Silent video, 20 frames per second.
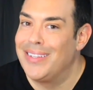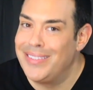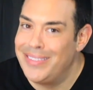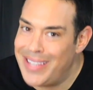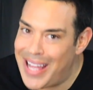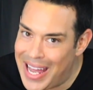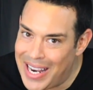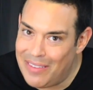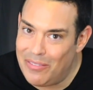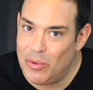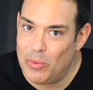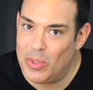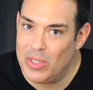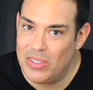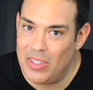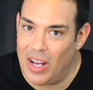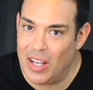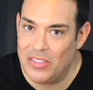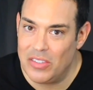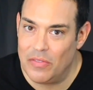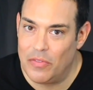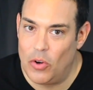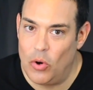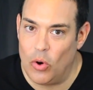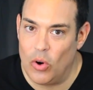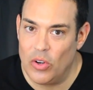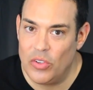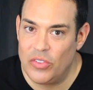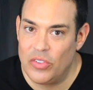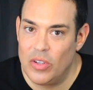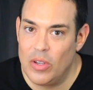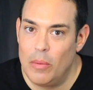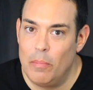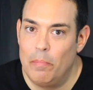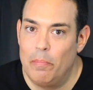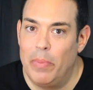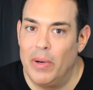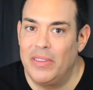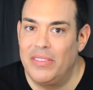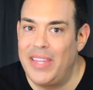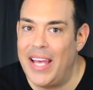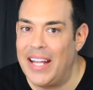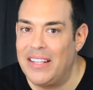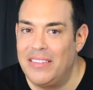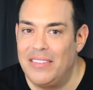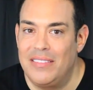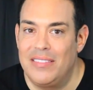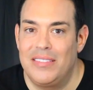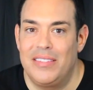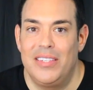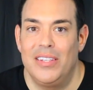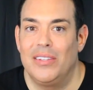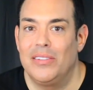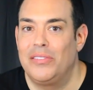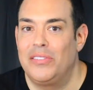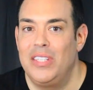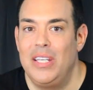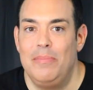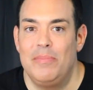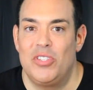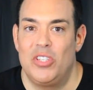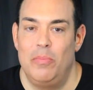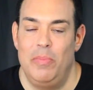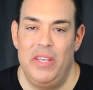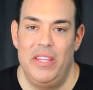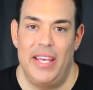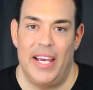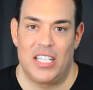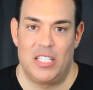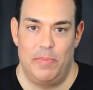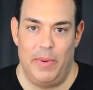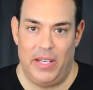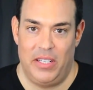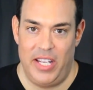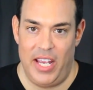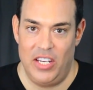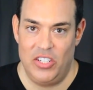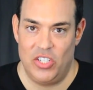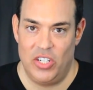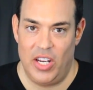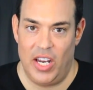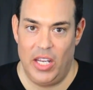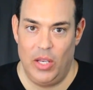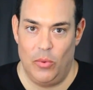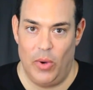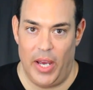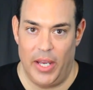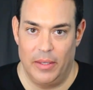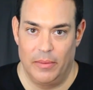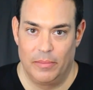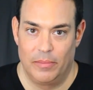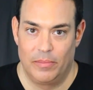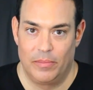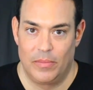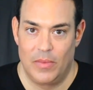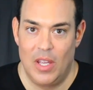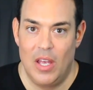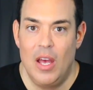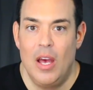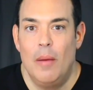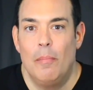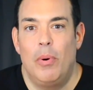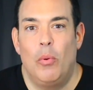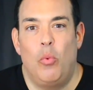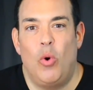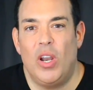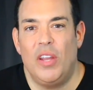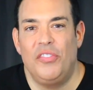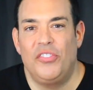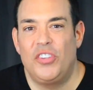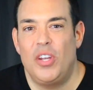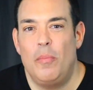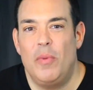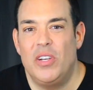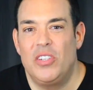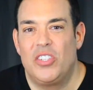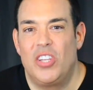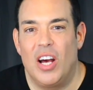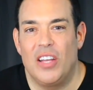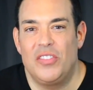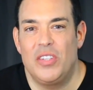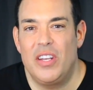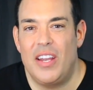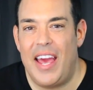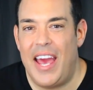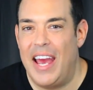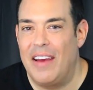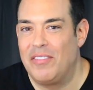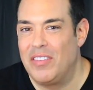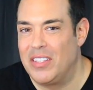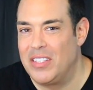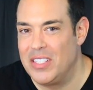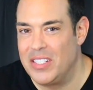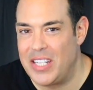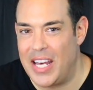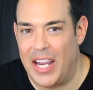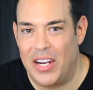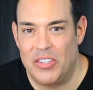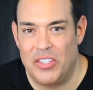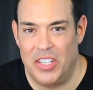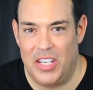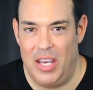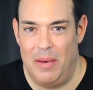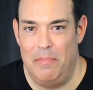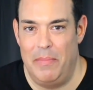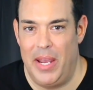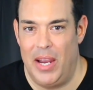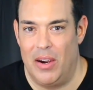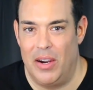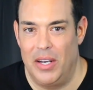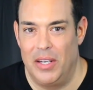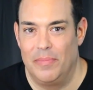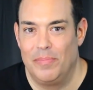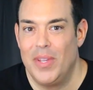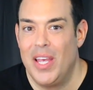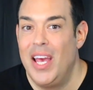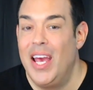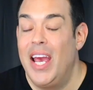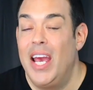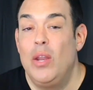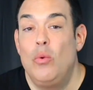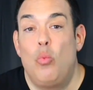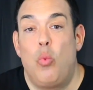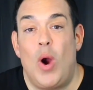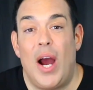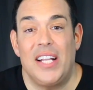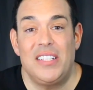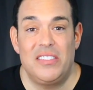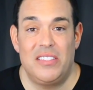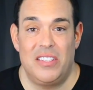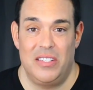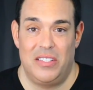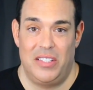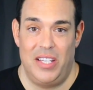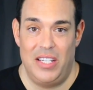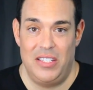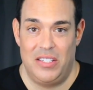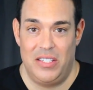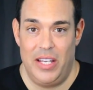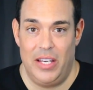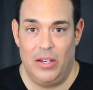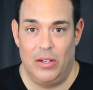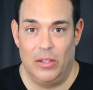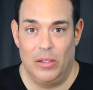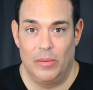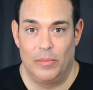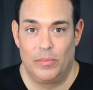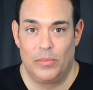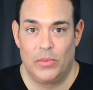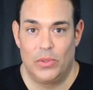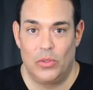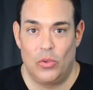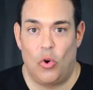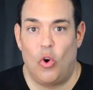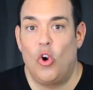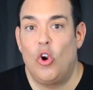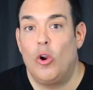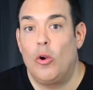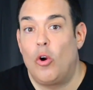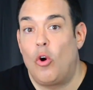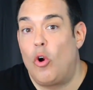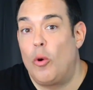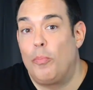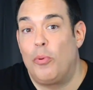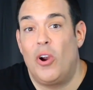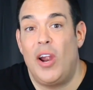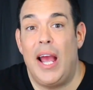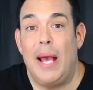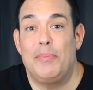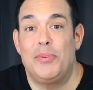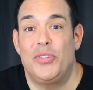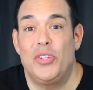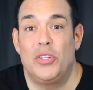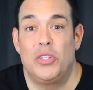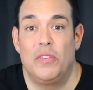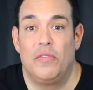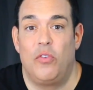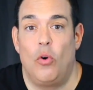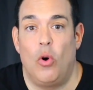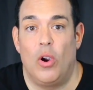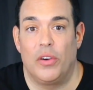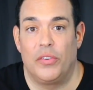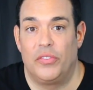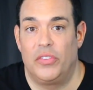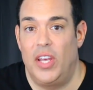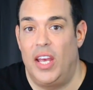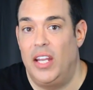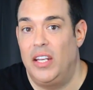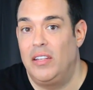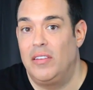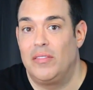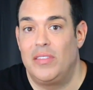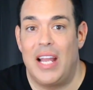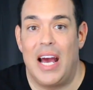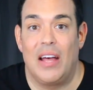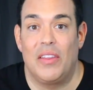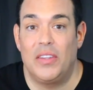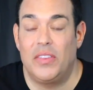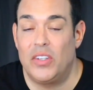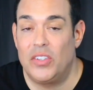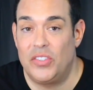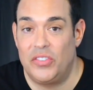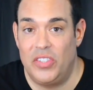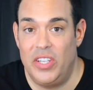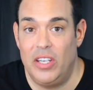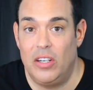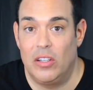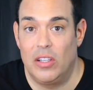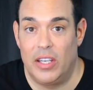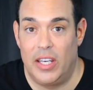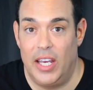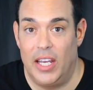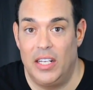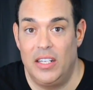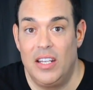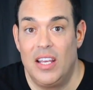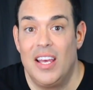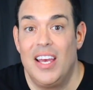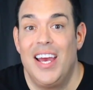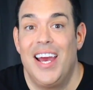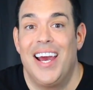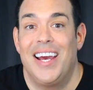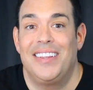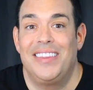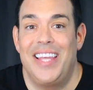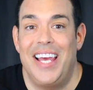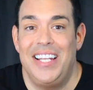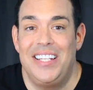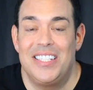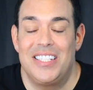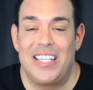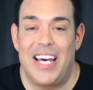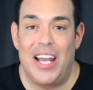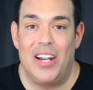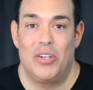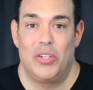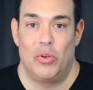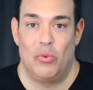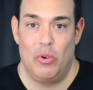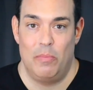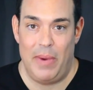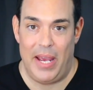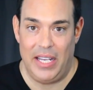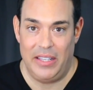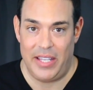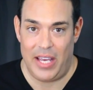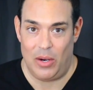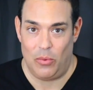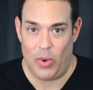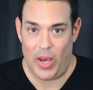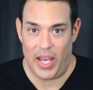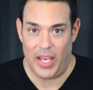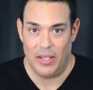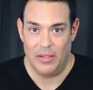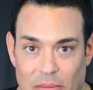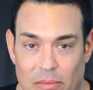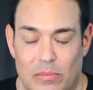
Not everyone does, of course, but that still seems to be the expectation anyway. But what if someone doesn't have the desire to get married and wants to stay single? Or perhaps they're divorced and now that they're single again, they desire to remain that way.